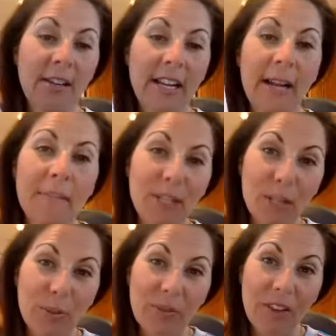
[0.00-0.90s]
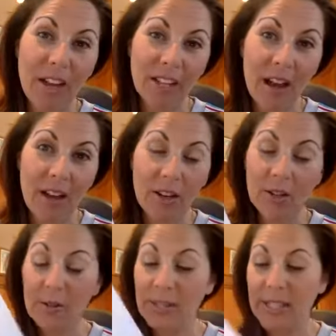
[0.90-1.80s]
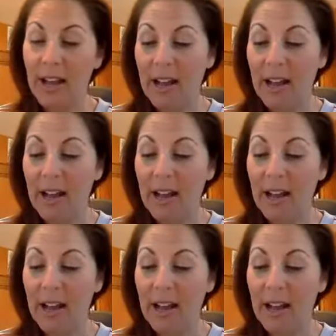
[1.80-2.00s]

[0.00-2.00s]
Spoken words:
Like I mentioned, we've got tacos.